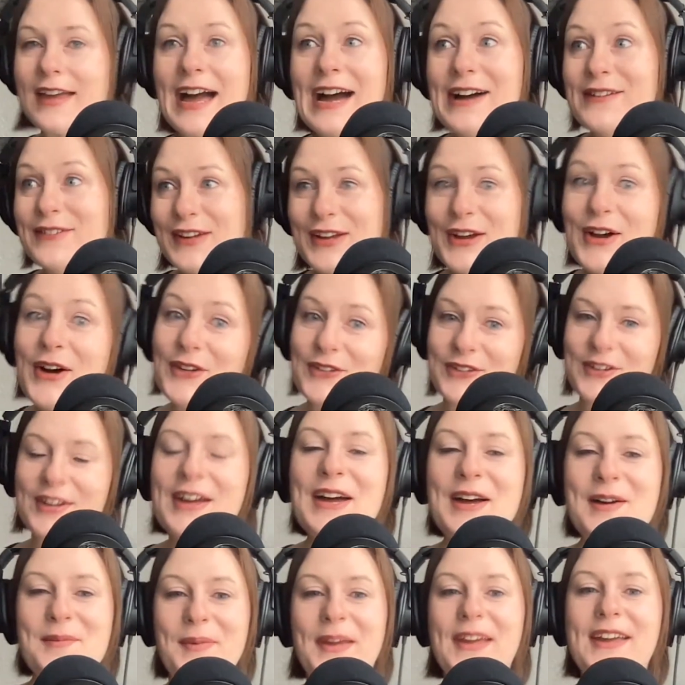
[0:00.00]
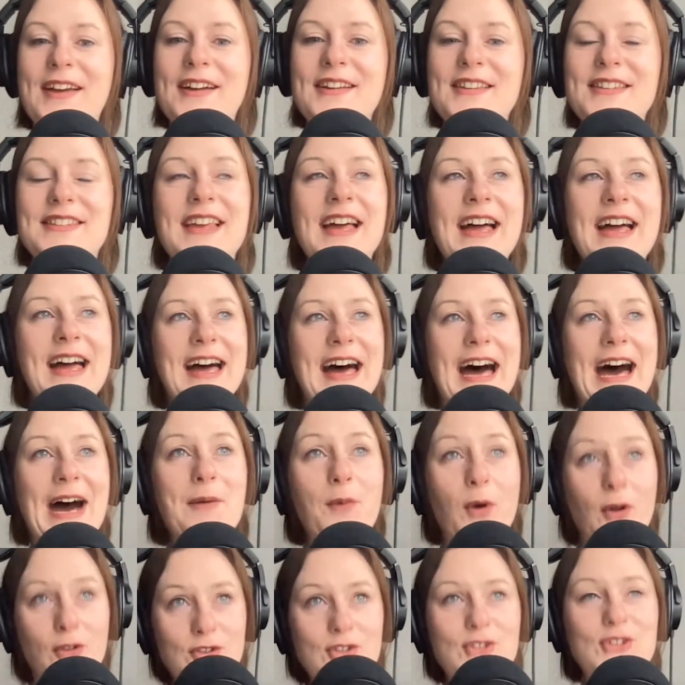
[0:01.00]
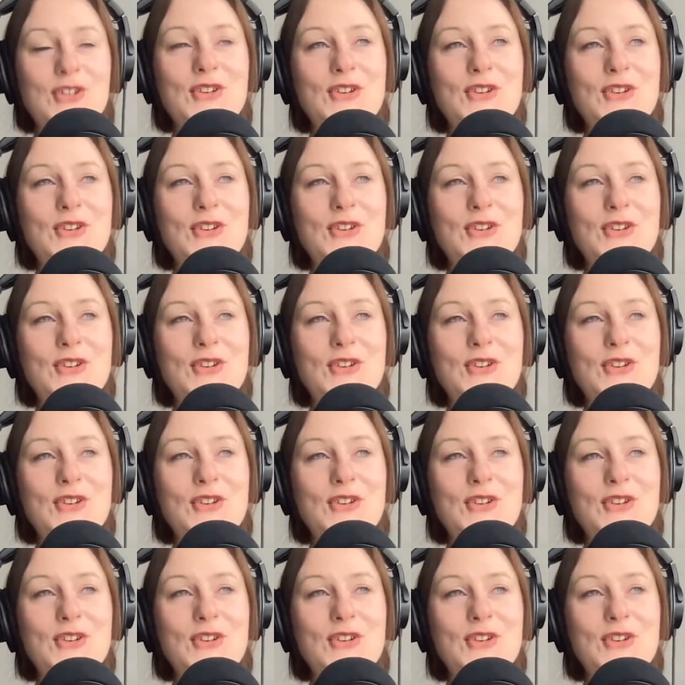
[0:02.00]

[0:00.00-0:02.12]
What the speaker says: Carry on, because I want